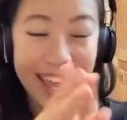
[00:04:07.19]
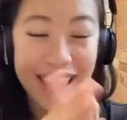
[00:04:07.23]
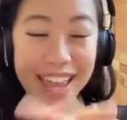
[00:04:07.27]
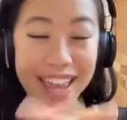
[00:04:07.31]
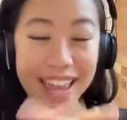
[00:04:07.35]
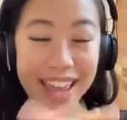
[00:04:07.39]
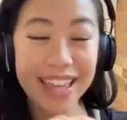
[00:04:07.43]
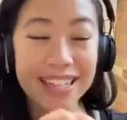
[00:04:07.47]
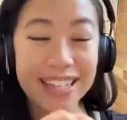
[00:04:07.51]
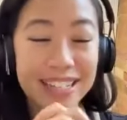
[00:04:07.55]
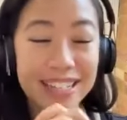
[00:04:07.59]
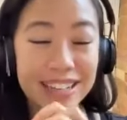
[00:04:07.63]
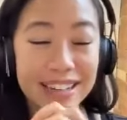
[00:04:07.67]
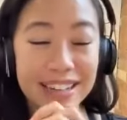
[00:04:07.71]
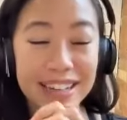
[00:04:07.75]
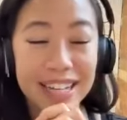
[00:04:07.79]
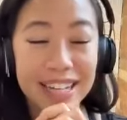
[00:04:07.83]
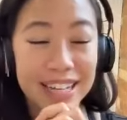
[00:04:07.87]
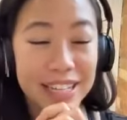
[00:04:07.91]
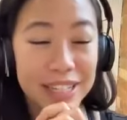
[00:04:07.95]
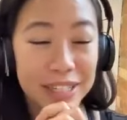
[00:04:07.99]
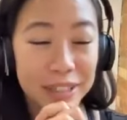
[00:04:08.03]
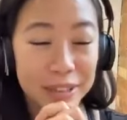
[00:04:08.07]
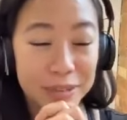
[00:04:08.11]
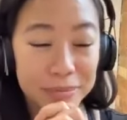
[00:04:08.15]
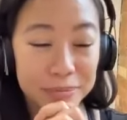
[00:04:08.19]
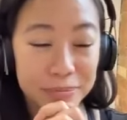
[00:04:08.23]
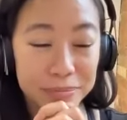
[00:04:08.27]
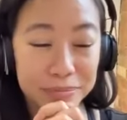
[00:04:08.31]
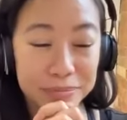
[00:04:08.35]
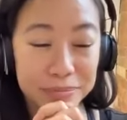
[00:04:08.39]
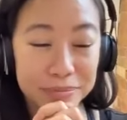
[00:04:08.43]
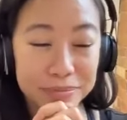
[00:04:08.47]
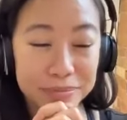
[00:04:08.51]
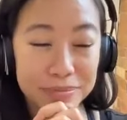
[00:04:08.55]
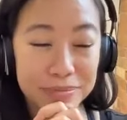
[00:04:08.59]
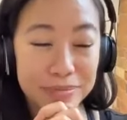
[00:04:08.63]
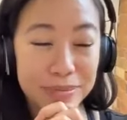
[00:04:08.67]
And I
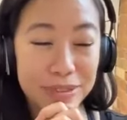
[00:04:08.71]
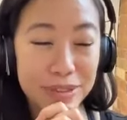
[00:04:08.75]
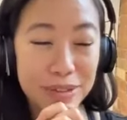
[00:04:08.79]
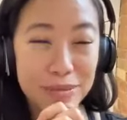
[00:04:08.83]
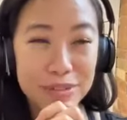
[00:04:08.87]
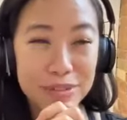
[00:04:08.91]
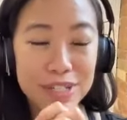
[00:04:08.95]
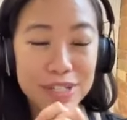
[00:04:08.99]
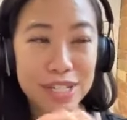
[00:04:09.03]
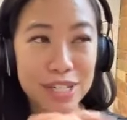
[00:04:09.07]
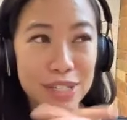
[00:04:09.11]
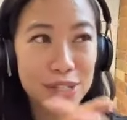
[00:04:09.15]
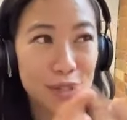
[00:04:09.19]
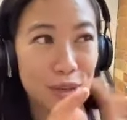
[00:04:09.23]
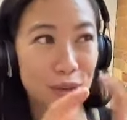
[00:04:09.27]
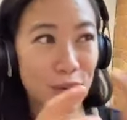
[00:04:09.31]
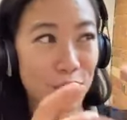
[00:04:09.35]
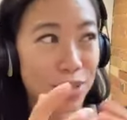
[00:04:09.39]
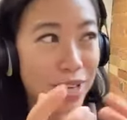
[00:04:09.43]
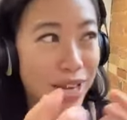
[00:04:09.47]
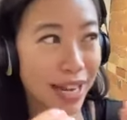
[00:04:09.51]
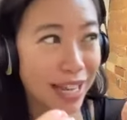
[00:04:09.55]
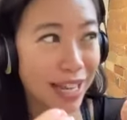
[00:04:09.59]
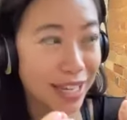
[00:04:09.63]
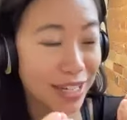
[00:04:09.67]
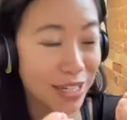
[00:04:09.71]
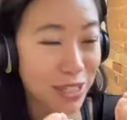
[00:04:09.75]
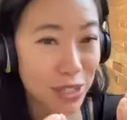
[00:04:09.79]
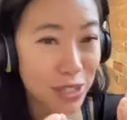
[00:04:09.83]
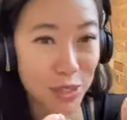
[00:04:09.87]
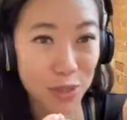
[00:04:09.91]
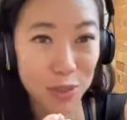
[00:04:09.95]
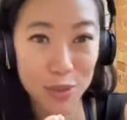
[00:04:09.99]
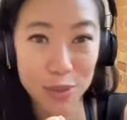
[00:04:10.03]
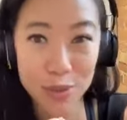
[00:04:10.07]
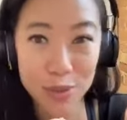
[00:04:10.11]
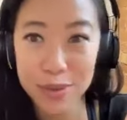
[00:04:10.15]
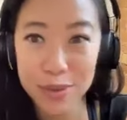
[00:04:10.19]
was just so guided
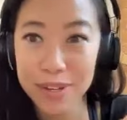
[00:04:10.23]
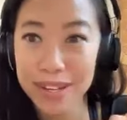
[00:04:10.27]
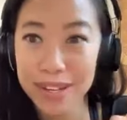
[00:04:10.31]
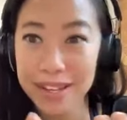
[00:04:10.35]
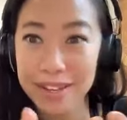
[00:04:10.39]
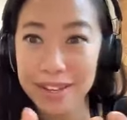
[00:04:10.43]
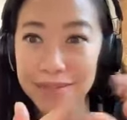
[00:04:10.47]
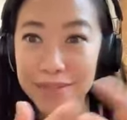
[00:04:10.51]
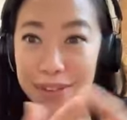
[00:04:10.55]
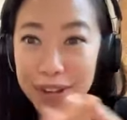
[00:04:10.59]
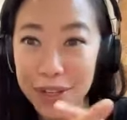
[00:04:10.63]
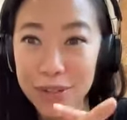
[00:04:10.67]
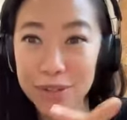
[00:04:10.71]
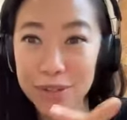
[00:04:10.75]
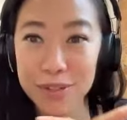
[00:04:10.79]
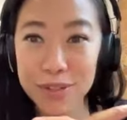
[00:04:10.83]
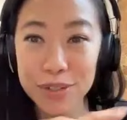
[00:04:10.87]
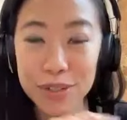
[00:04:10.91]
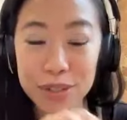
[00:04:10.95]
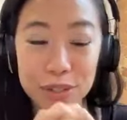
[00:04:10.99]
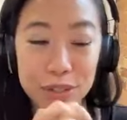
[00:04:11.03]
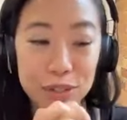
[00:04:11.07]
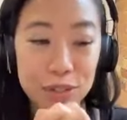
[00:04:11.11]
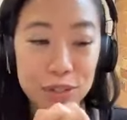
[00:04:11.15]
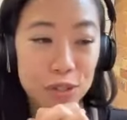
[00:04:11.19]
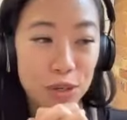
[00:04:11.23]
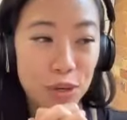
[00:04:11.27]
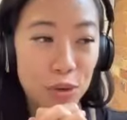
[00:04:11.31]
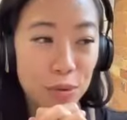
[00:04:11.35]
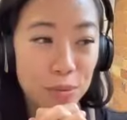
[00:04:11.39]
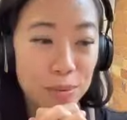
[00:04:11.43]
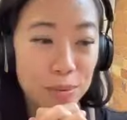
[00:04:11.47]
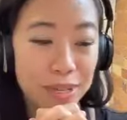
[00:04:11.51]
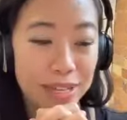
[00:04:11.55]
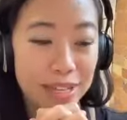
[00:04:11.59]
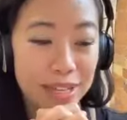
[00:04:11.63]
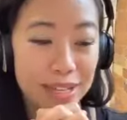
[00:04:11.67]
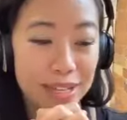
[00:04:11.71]
to invite you into the show
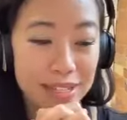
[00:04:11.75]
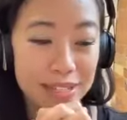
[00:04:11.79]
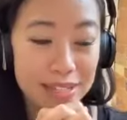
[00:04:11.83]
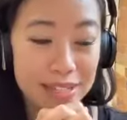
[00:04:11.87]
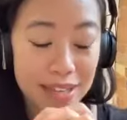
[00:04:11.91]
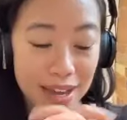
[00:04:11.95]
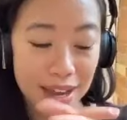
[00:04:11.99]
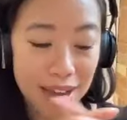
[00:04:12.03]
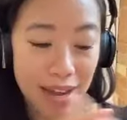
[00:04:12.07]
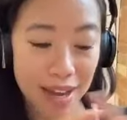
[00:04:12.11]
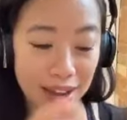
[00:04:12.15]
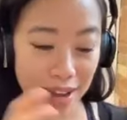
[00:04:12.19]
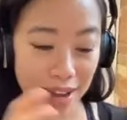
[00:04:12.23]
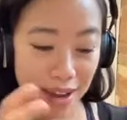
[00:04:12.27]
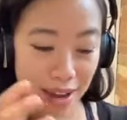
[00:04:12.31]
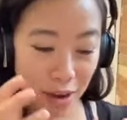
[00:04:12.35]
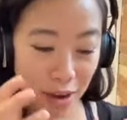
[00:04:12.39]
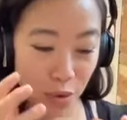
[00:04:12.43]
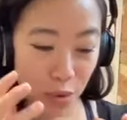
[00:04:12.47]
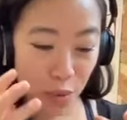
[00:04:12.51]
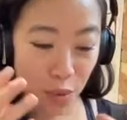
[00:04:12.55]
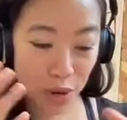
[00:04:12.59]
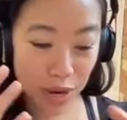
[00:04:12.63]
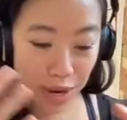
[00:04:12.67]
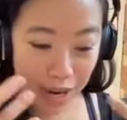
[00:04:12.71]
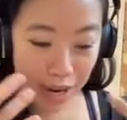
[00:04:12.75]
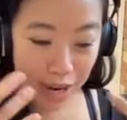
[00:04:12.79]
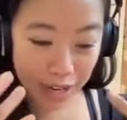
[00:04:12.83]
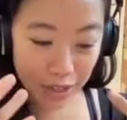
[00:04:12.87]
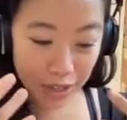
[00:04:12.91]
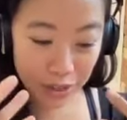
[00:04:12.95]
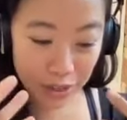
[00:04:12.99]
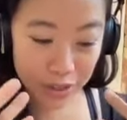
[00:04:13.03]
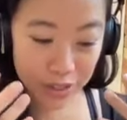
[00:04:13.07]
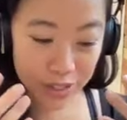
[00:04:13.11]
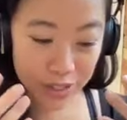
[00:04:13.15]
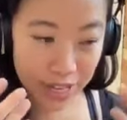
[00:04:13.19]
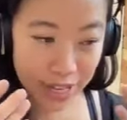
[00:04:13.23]
because what I
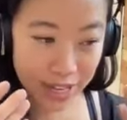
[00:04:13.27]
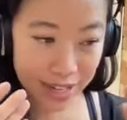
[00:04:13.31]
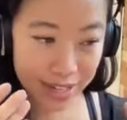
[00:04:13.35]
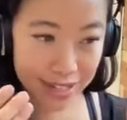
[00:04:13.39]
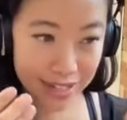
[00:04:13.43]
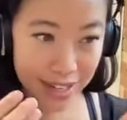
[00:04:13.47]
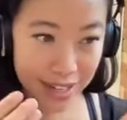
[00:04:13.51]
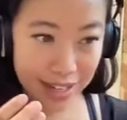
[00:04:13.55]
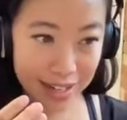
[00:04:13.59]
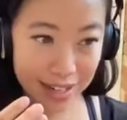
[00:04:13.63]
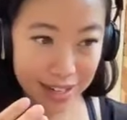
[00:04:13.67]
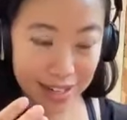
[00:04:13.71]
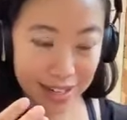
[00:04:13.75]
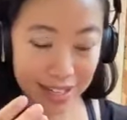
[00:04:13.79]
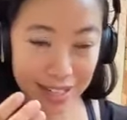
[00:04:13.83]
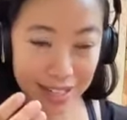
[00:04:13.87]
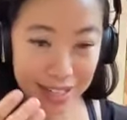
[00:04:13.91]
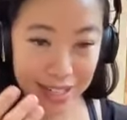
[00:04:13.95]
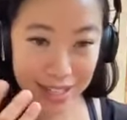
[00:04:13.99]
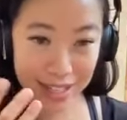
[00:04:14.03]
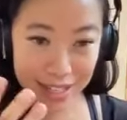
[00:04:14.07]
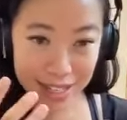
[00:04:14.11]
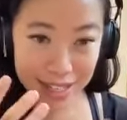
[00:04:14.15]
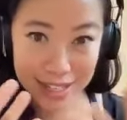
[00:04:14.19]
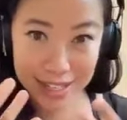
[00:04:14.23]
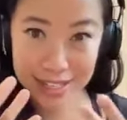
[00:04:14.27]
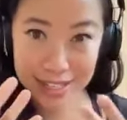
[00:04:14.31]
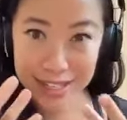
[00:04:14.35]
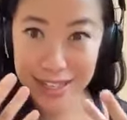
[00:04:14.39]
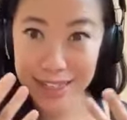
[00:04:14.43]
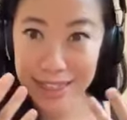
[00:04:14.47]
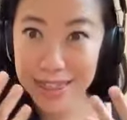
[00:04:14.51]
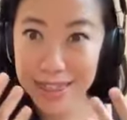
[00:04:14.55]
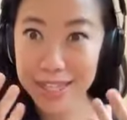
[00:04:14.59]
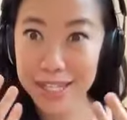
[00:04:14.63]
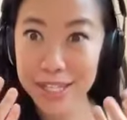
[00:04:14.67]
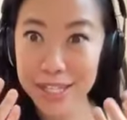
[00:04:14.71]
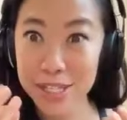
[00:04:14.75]
understand is that it is
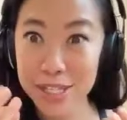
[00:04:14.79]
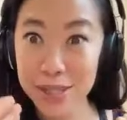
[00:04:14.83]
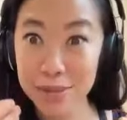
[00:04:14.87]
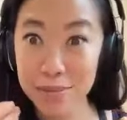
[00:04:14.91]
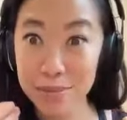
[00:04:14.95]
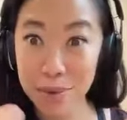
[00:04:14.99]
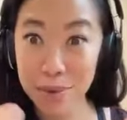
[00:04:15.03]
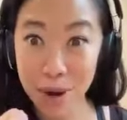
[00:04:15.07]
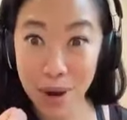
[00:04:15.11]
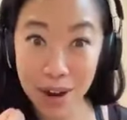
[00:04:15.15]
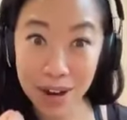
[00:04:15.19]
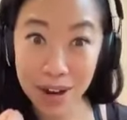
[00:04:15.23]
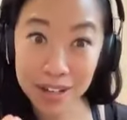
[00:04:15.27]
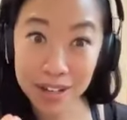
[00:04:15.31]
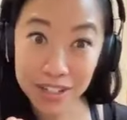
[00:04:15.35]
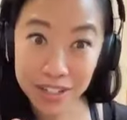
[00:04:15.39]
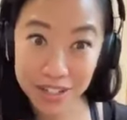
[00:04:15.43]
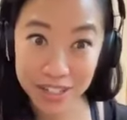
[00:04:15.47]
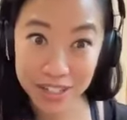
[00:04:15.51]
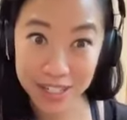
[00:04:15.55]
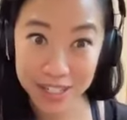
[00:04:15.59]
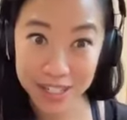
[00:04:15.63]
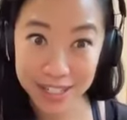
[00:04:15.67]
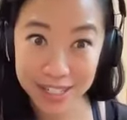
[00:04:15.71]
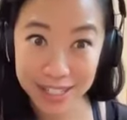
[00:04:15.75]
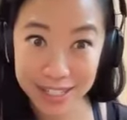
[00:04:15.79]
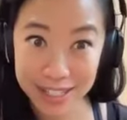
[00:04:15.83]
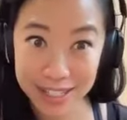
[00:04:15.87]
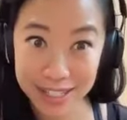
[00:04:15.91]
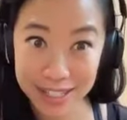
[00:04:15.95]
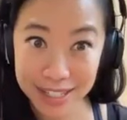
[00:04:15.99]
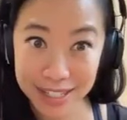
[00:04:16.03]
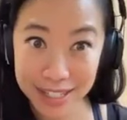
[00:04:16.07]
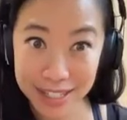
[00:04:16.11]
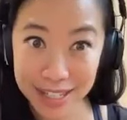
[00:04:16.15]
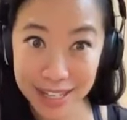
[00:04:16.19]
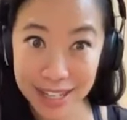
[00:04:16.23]
the subconscious